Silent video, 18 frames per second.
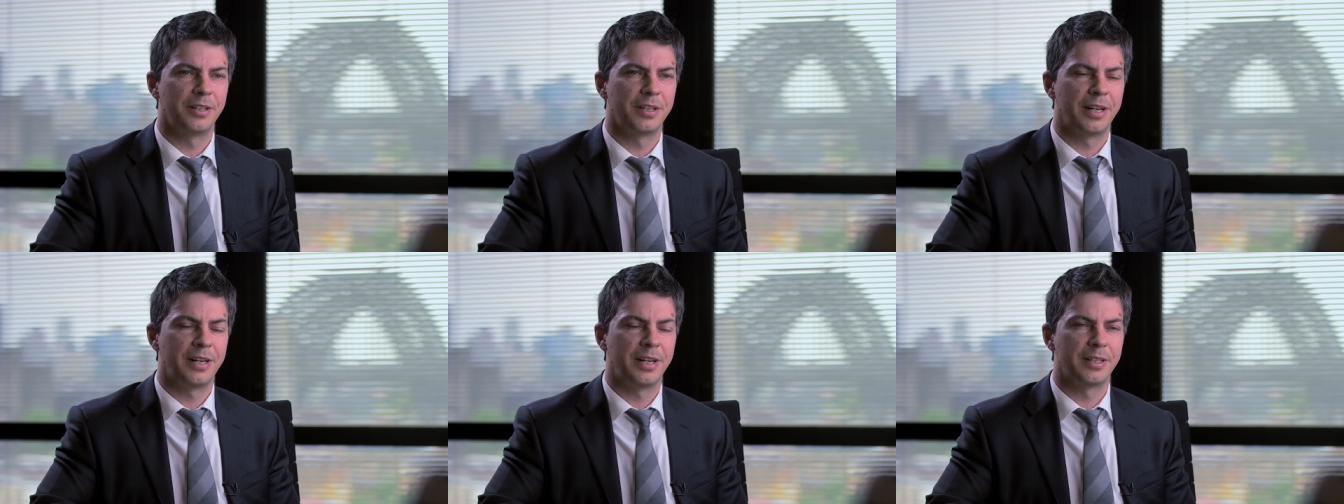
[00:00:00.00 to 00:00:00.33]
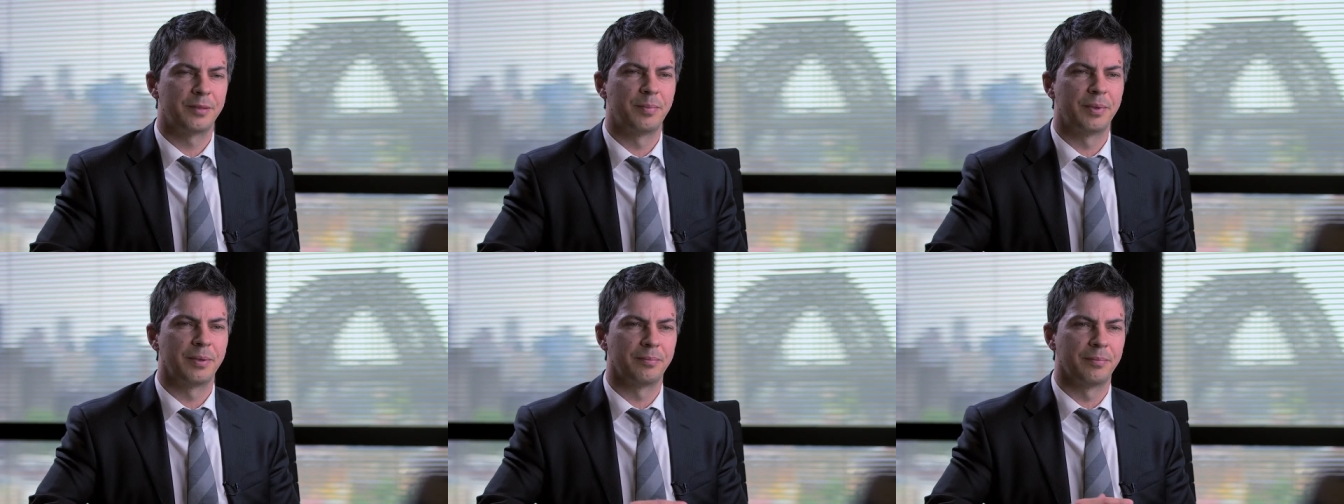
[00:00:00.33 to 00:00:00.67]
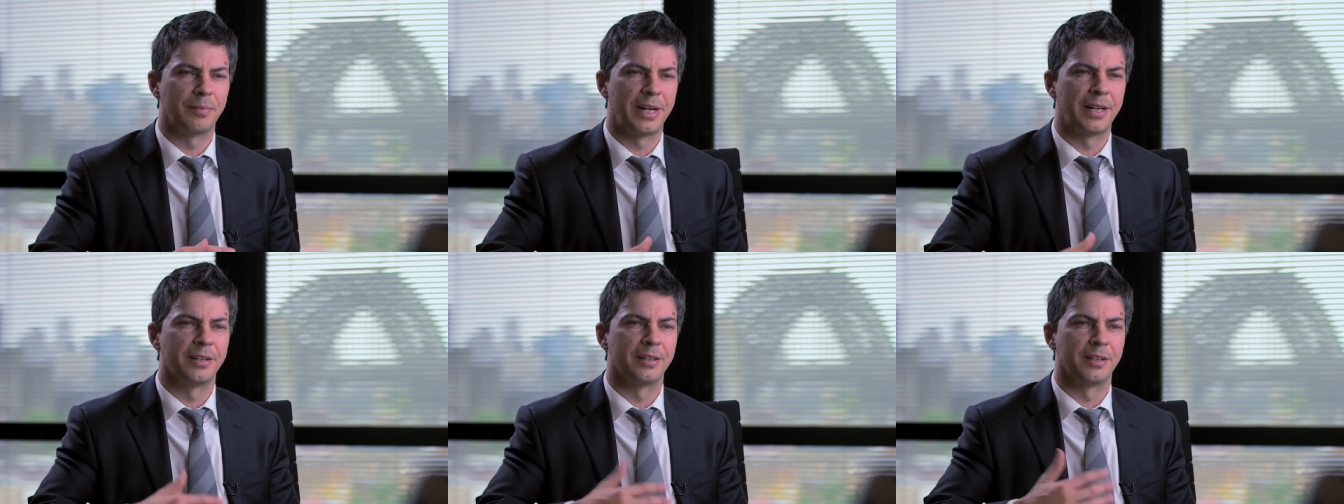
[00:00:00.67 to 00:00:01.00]
and that has
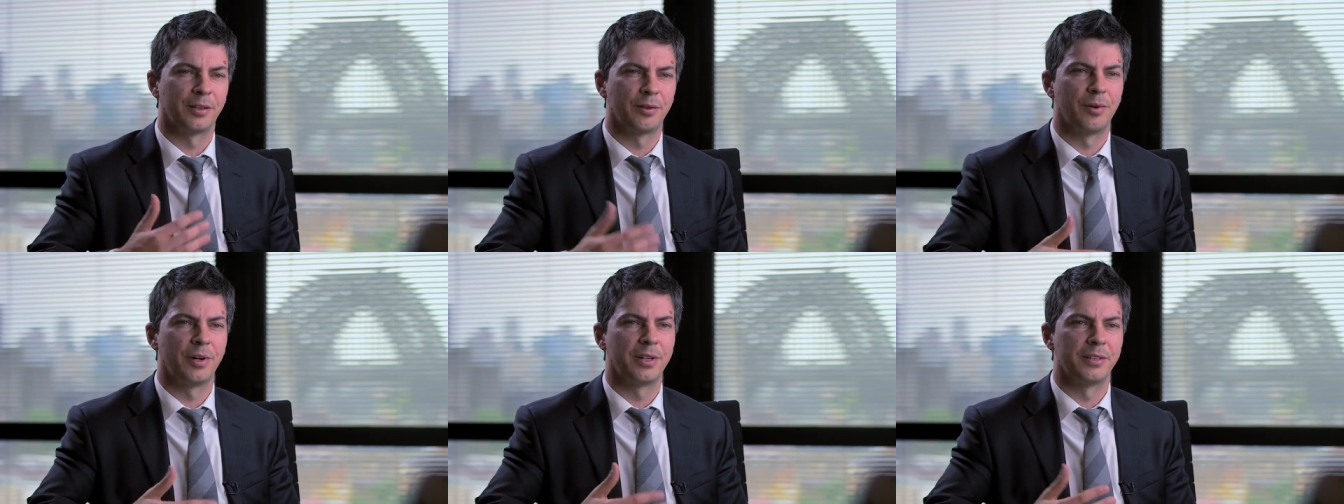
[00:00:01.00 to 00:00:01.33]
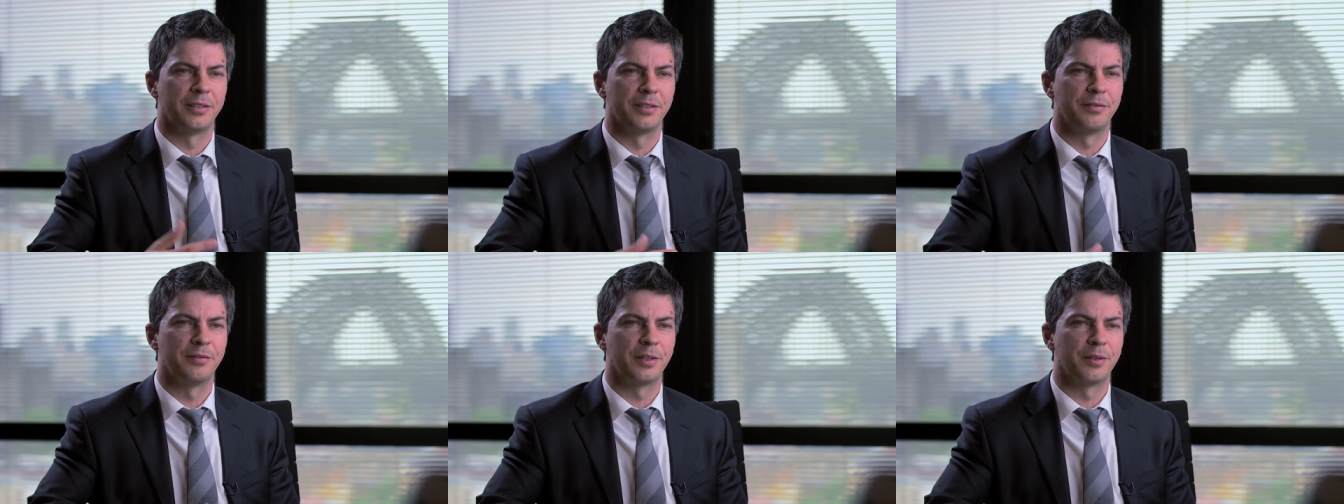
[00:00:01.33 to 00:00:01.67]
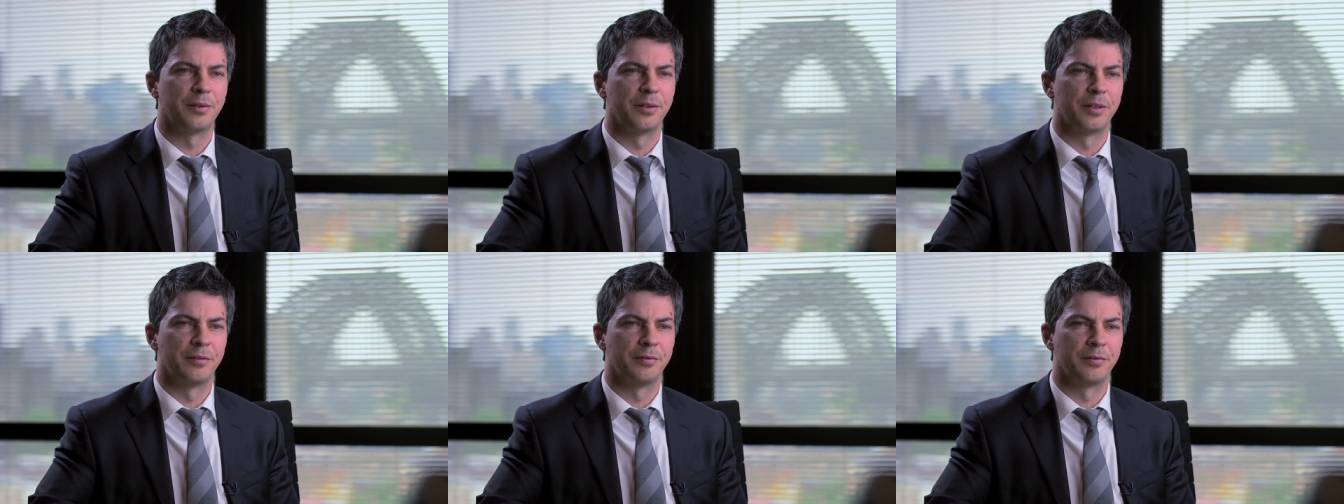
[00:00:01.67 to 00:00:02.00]
made it quite a
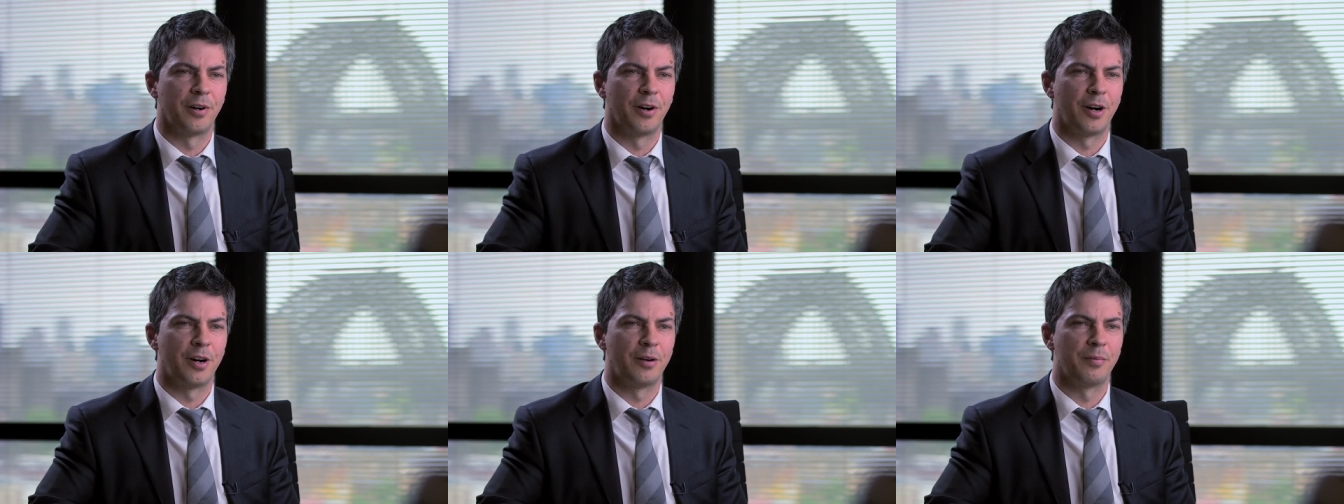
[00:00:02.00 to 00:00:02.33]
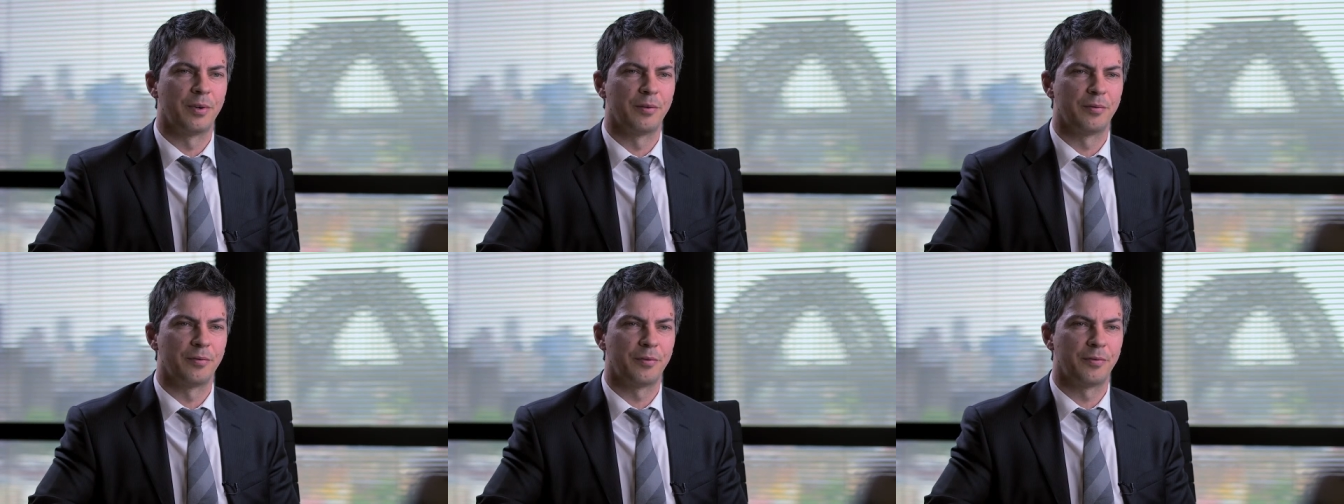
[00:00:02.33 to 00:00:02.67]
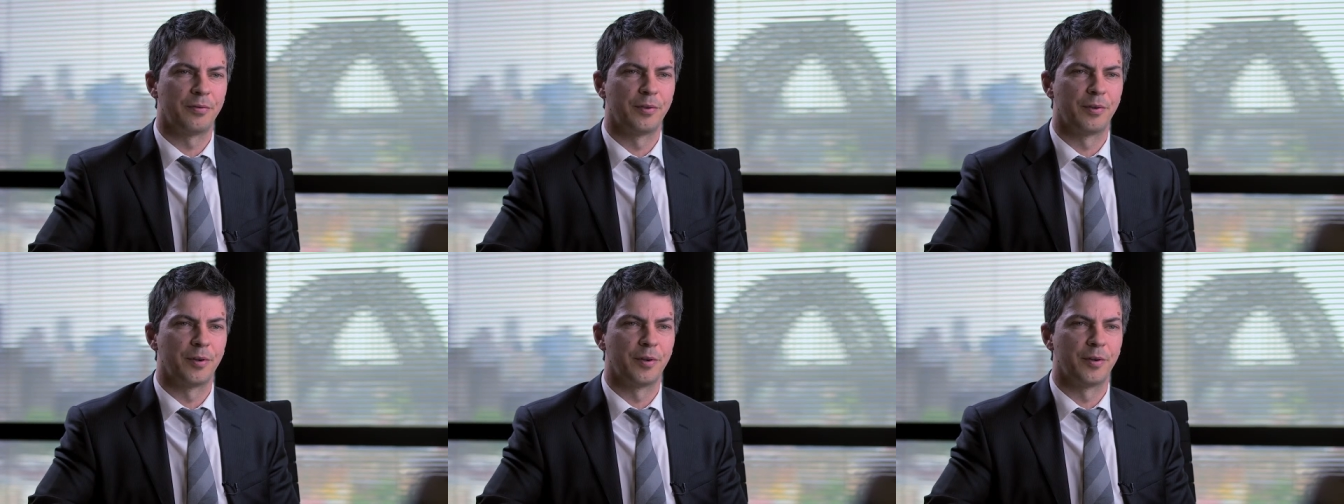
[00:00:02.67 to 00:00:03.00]
difficult environment
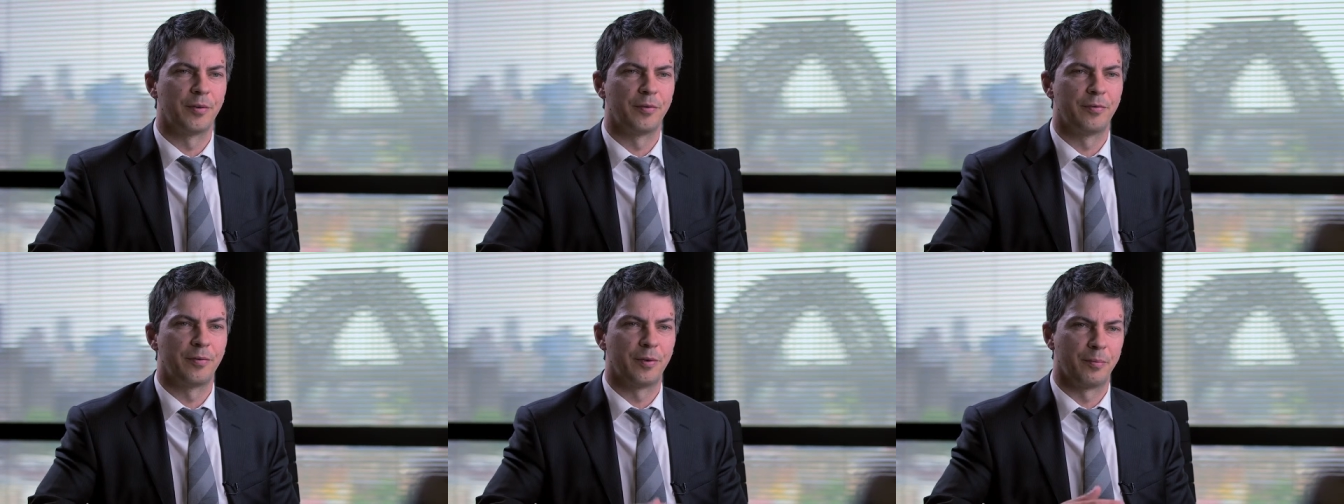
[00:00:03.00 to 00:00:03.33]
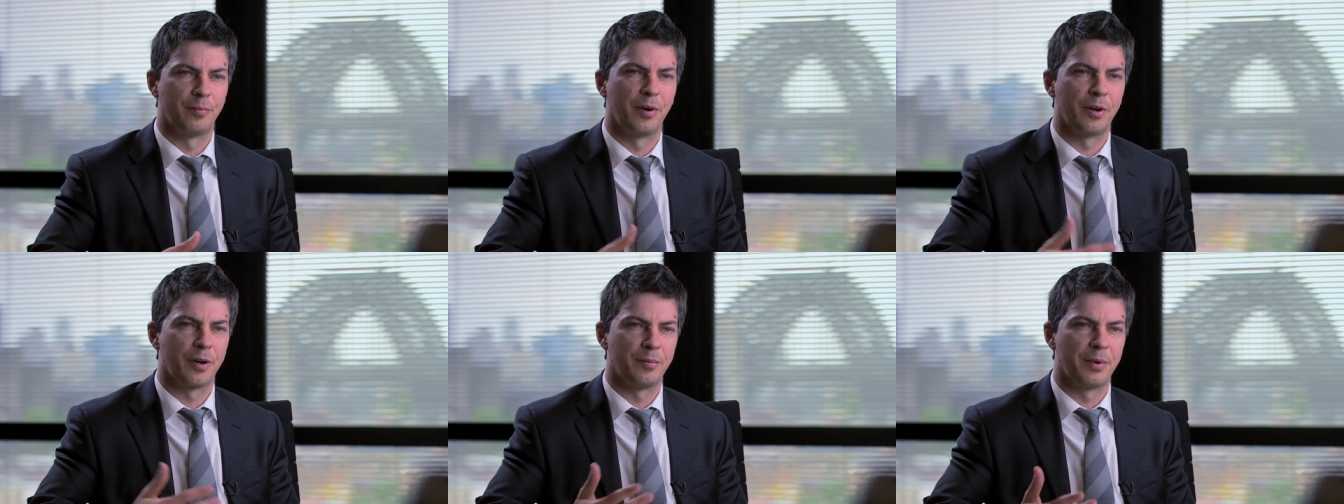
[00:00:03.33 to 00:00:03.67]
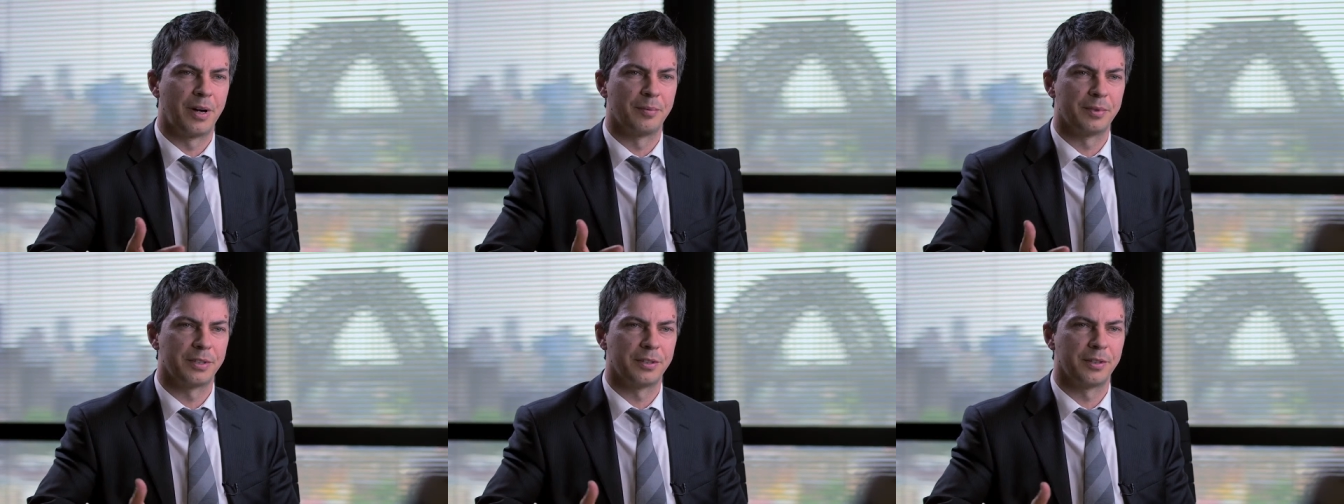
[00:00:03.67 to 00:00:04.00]
for
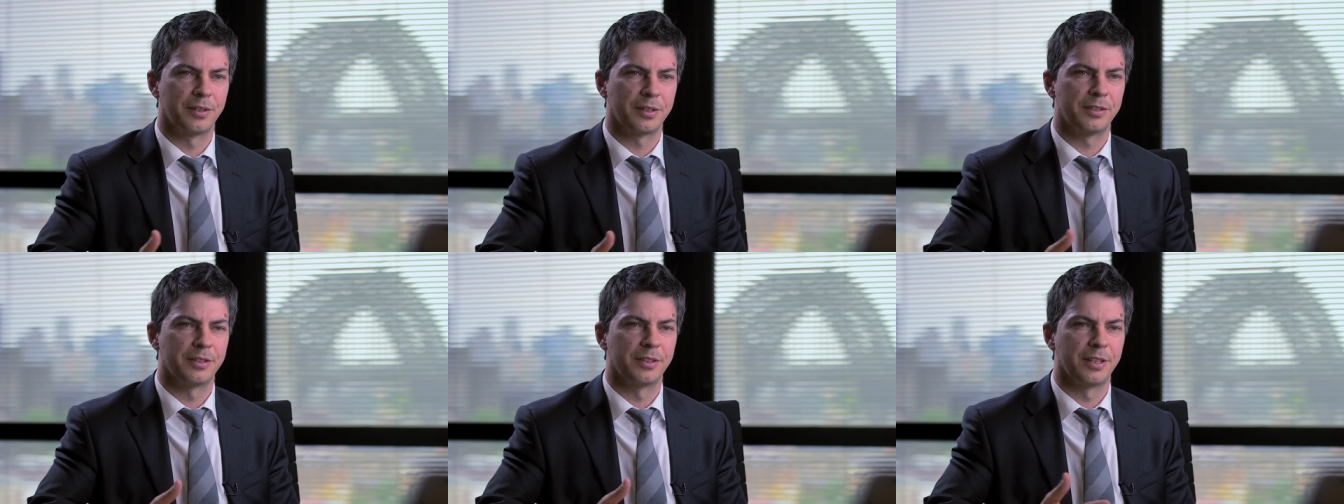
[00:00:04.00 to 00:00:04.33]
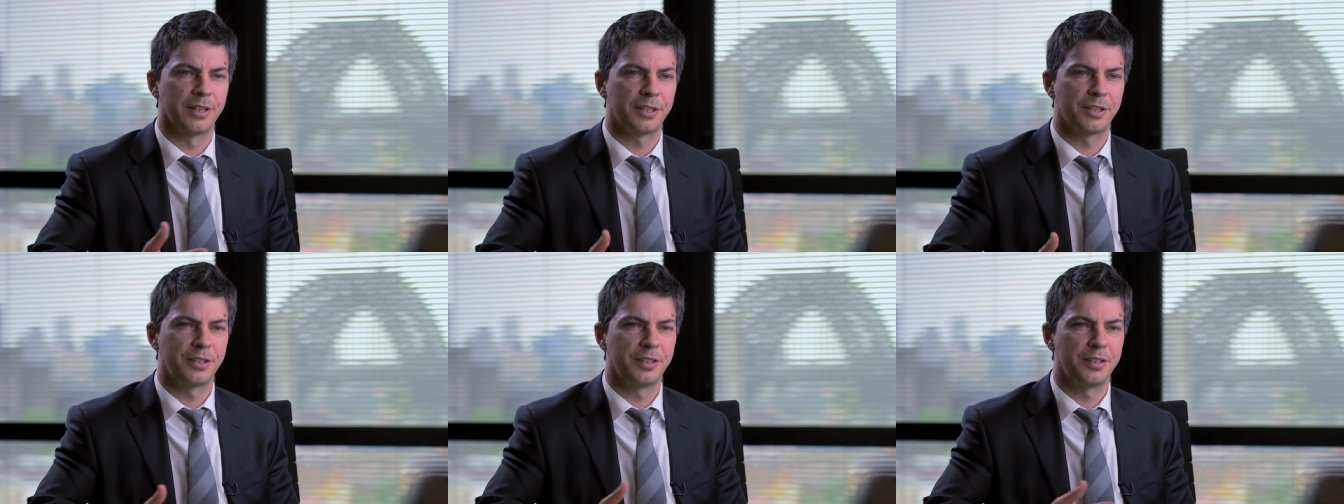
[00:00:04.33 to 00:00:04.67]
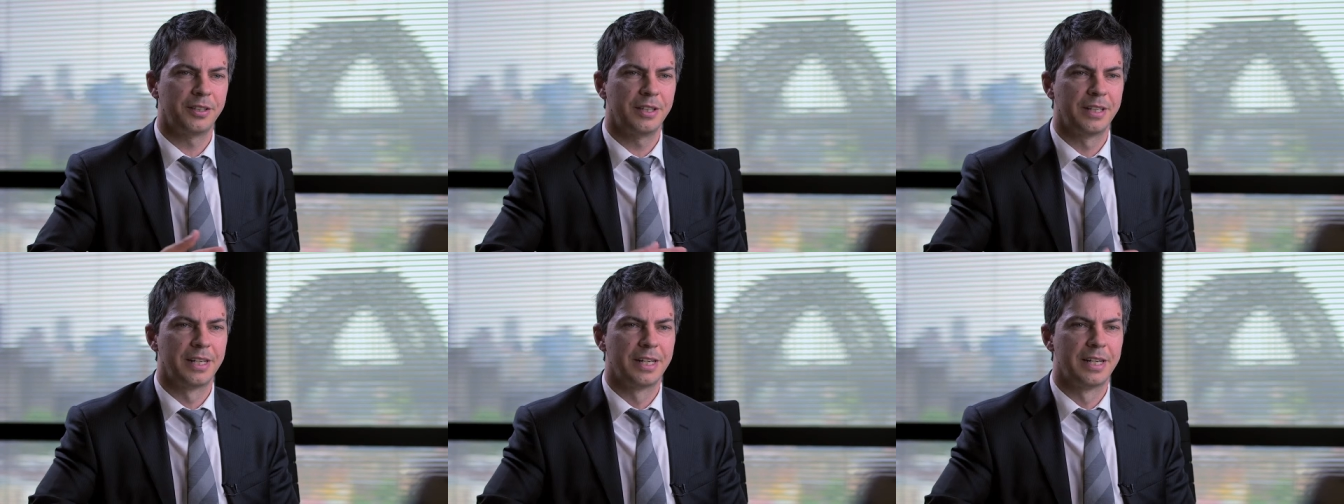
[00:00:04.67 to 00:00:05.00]
bottom-up stock
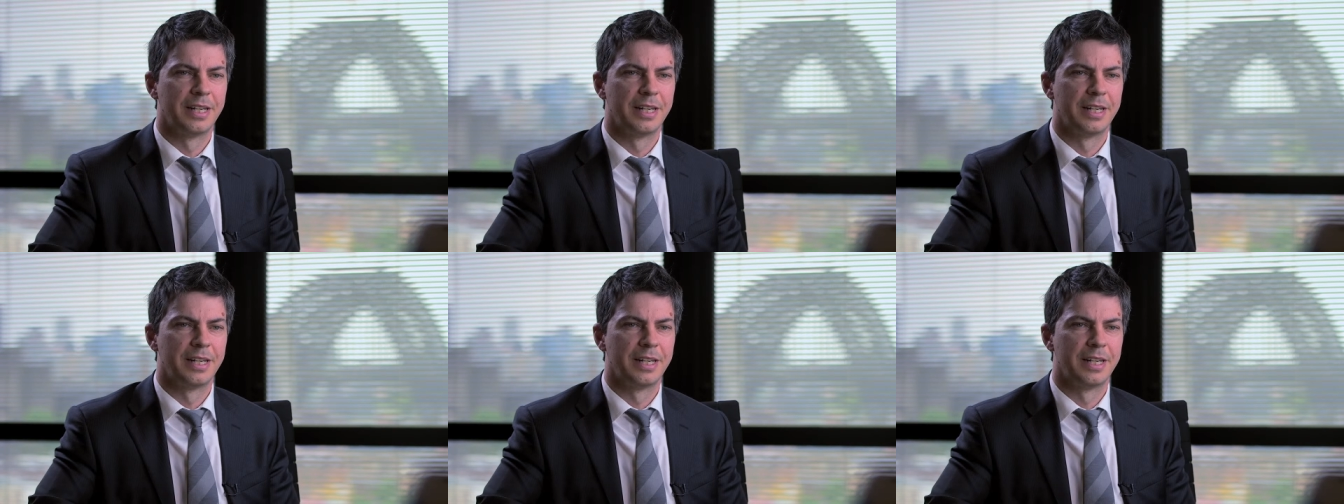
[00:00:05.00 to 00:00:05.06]
selection,